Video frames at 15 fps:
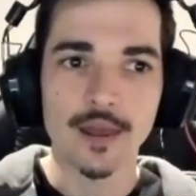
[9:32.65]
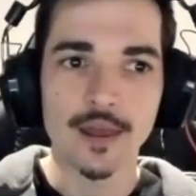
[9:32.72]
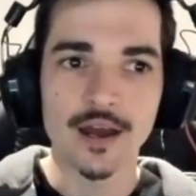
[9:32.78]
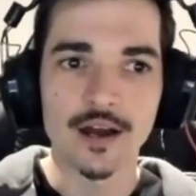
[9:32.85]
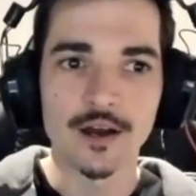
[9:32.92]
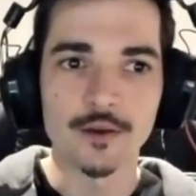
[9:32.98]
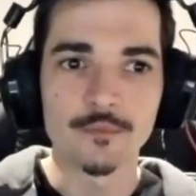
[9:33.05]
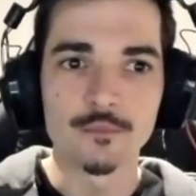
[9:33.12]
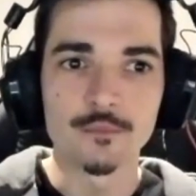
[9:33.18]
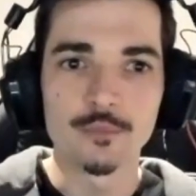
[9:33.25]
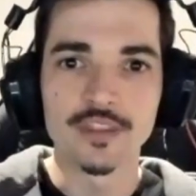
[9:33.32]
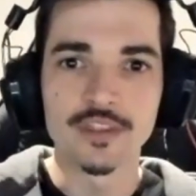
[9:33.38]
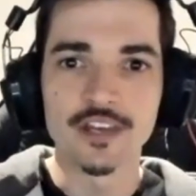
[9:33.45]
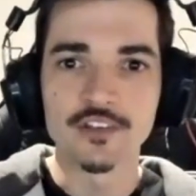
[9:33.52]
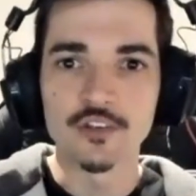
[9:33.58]
Um, but
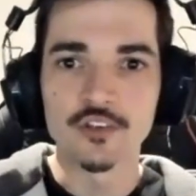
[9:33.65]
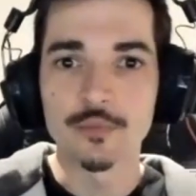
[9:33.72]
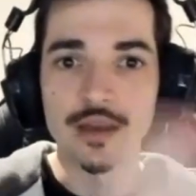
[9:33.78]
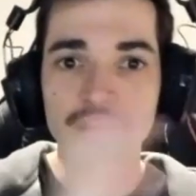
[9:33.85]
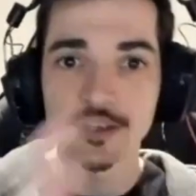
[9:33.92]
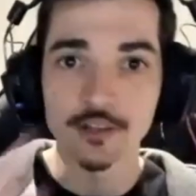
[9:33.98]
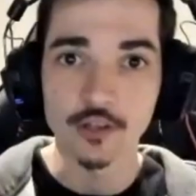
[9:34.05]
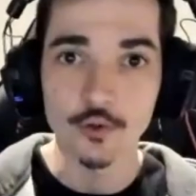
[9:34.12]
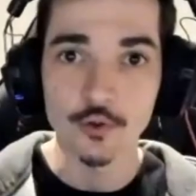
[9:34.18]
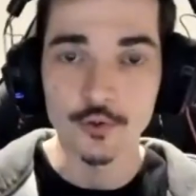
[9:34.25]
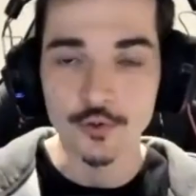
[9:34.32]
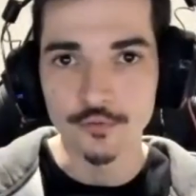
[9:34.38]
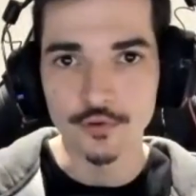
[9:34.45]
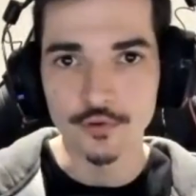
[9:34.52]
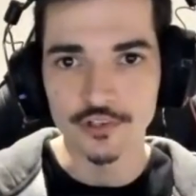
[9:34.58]
then you make a local
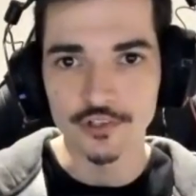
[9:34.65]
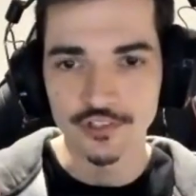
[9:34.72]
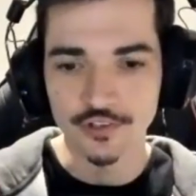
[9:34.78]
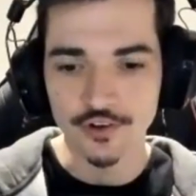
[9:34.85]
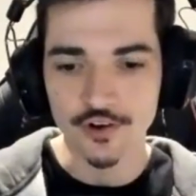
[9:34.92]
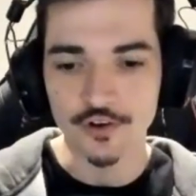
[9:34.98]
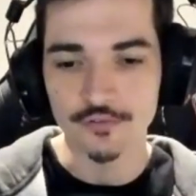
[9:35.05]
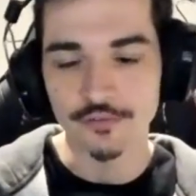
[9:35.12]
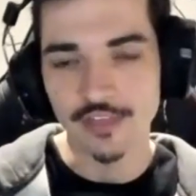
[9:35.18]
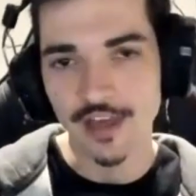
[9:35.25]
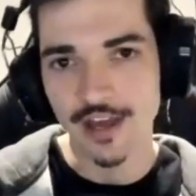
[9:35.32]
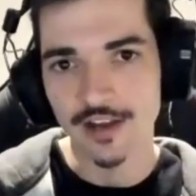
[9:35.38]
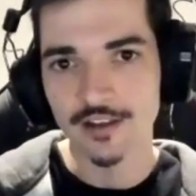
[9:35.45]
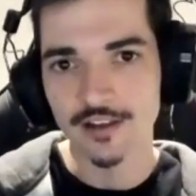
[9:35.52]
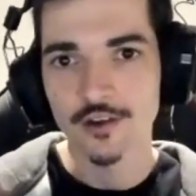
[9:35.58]
version of
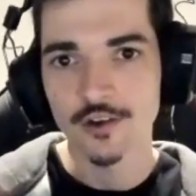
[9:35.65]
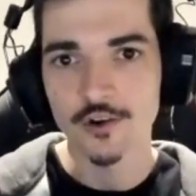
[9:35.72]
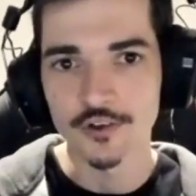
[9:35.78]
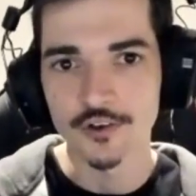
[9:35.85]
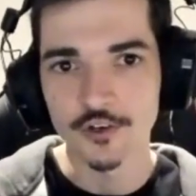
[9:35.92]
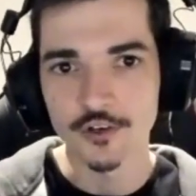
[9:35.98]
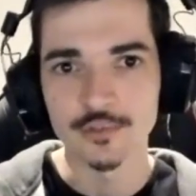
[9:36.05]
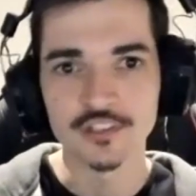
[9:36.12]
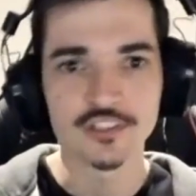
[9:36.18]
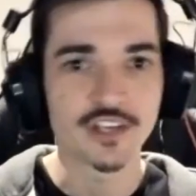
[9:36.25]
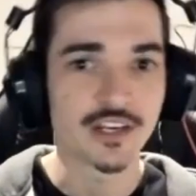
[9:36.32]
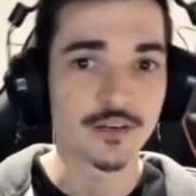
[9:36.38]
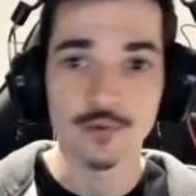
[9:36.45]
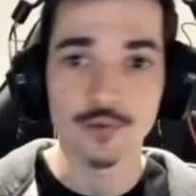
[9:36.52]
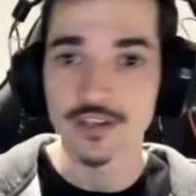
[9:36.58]
that on your
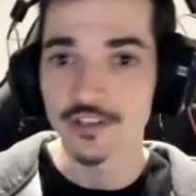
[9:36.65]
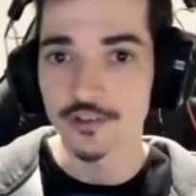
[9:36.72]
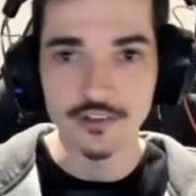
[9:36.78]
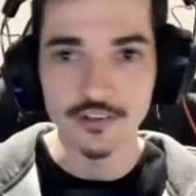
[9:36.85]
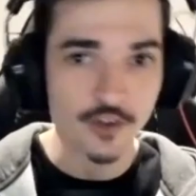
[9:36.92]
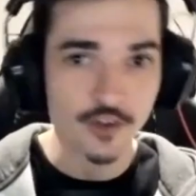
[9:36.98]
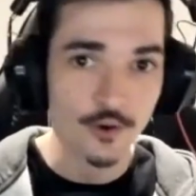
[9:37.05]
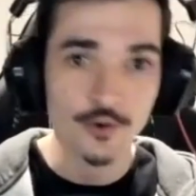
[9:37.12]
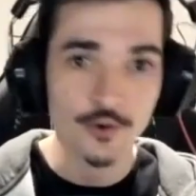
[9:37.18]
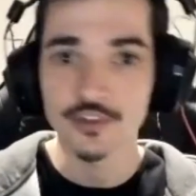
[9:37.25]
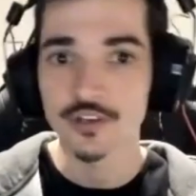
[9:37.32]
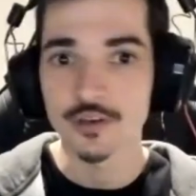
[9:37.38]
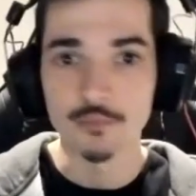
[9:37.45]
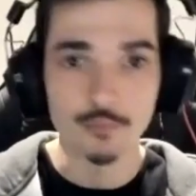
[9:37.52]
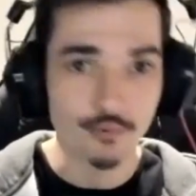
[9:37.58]
machine where you can code, you
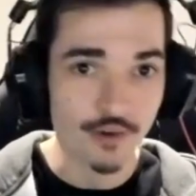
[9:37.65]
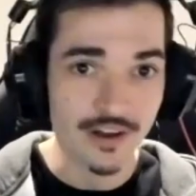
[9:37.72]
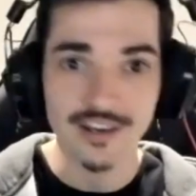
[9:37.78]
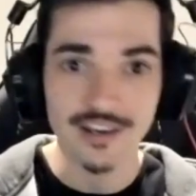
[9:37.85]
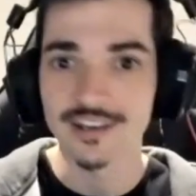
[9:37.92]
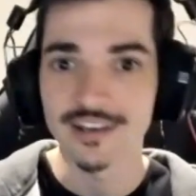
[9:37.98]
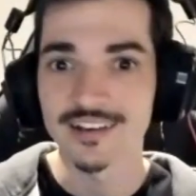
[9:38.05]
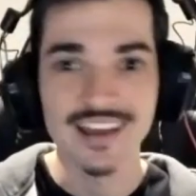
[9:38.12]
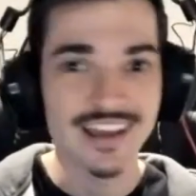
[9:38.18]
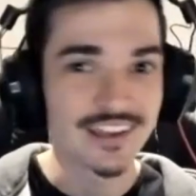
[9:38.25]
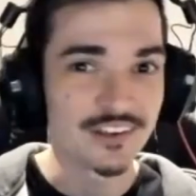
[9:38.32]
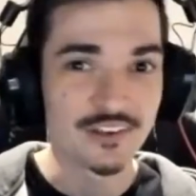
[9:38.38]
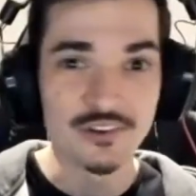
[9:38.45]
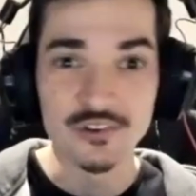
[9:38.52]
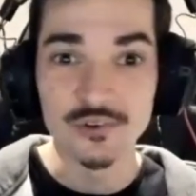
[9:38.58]
can break it, you
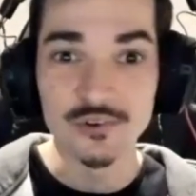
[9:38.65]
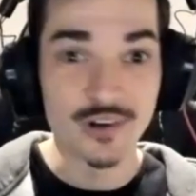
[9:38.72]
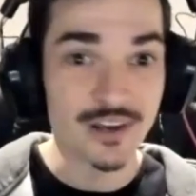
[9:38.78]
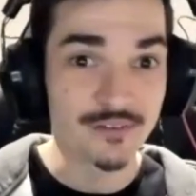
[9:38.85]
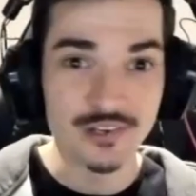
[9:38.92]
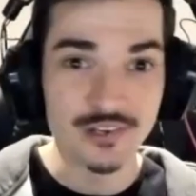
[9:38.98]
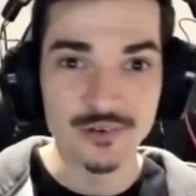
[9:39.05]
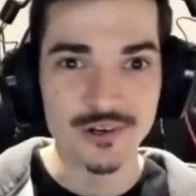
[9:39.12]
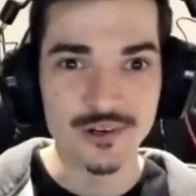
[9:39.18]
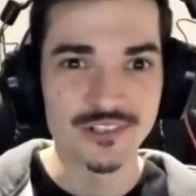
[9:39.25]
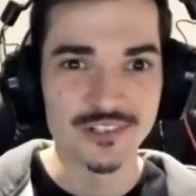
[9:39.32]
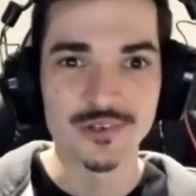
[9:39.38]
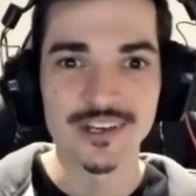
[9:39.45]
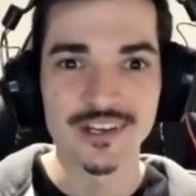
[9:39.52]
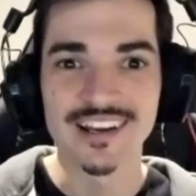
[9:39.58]
can do whatever you want
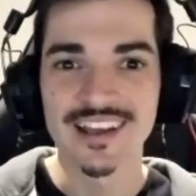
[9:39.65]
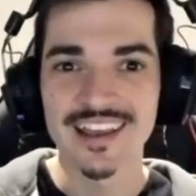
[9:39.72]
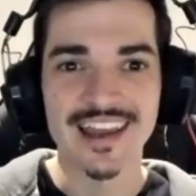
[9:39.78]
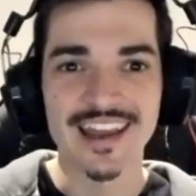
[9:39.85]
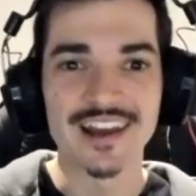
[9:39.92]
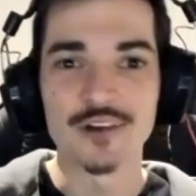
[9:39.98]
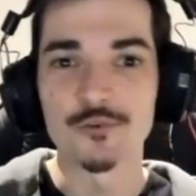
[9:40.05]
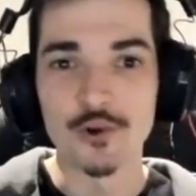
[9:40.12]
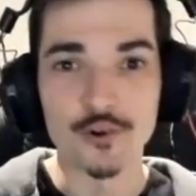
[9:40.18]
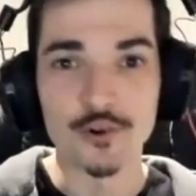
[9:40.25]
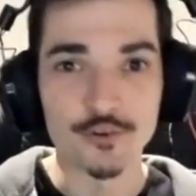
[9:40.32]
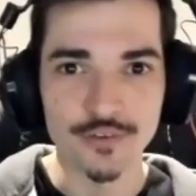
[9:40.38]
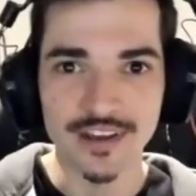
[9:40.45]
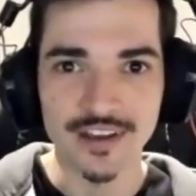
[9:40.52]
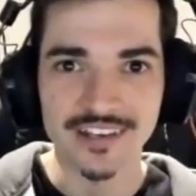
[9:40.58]
to it, and it won't
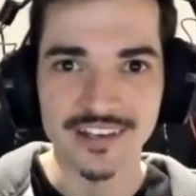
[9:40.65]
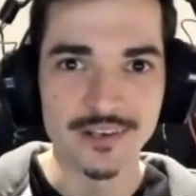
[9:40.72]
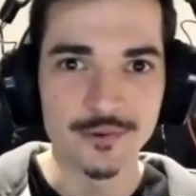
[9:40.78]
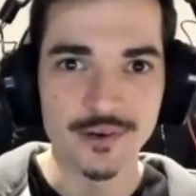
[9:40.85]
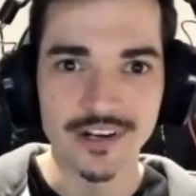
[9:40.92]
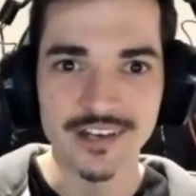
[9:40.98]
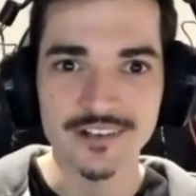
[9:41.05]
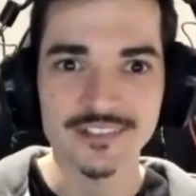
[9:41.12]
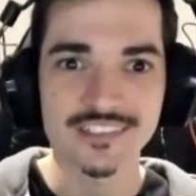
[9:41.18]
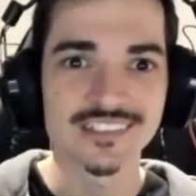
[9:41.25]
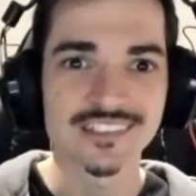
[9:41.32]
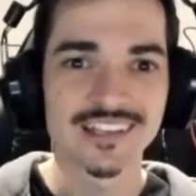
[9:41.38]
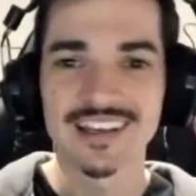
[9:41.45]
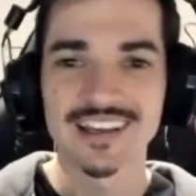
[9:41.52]
affect anyone else.